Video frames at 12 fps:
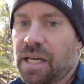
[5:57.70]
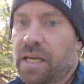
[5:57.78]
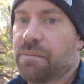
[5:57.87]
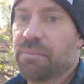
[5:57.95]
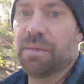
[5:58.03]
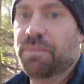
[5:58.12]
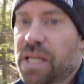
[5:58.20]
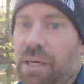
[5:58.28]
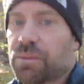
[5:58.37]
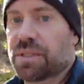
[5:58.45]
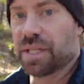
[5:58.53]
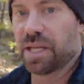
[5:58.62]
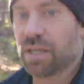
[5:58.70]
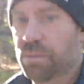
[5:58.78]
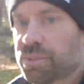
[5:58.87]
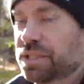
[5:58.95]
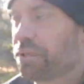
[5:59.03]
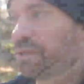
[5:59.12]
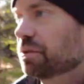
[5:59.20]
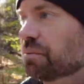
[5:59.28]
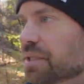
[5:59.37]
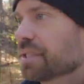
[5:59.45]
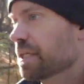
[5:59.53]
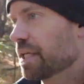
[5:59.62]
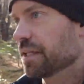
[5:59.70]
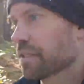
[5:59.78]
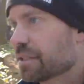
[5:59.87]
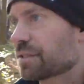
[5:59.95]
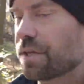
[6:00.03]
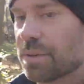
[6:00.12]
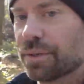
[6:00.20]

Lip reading: and maybe I was there, but you couldn't really see anything.